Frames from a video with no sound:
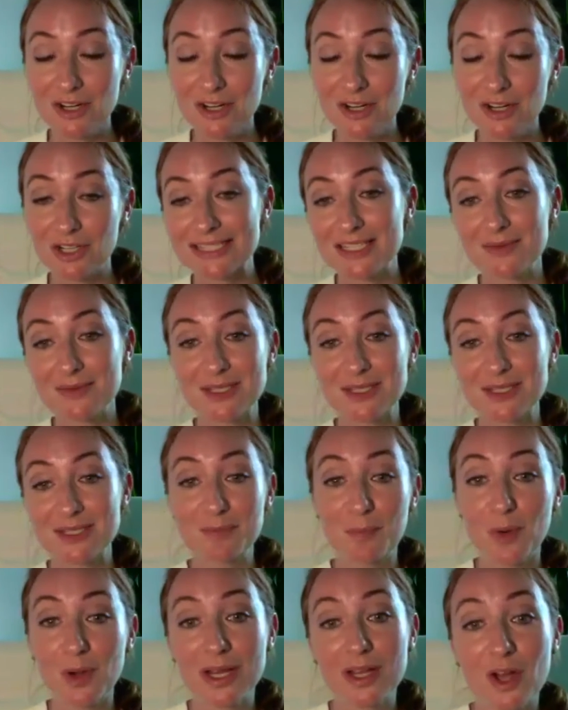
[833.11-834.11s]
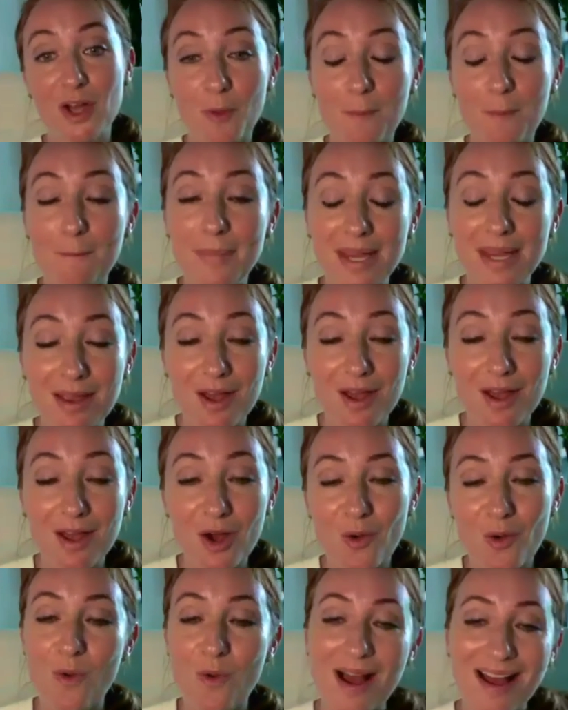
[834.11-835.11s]
Her last name is Boyko,
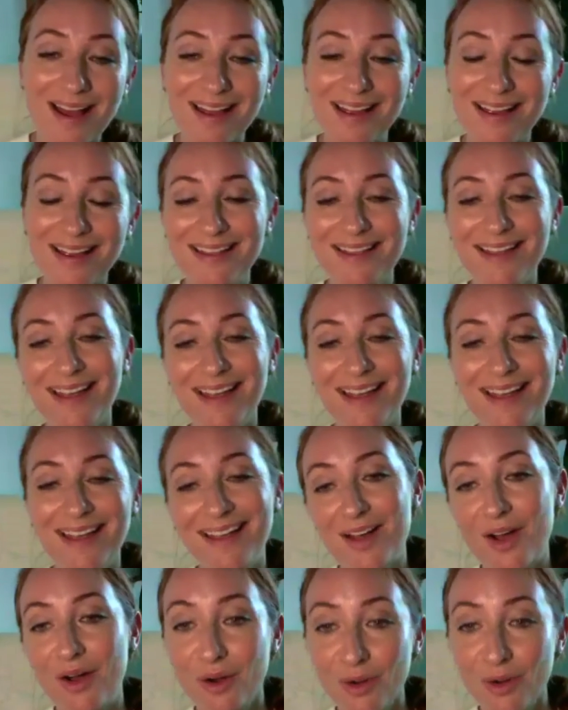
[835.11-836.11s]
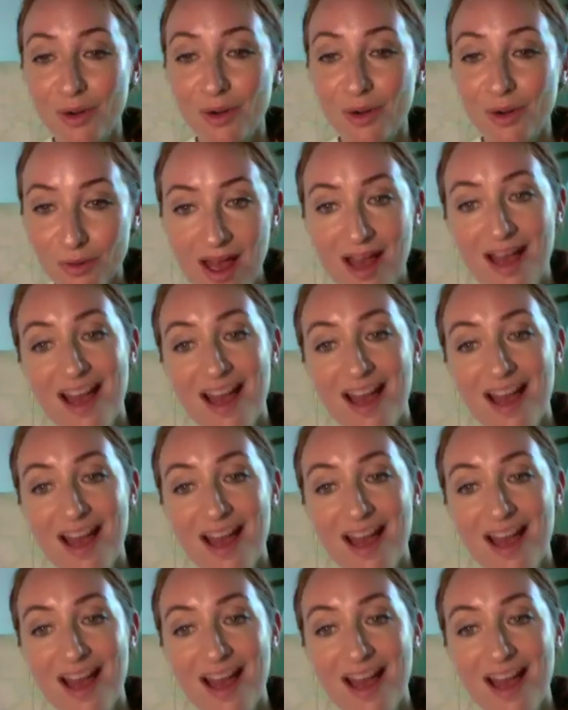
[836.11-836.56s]
B-O-Y-K-O.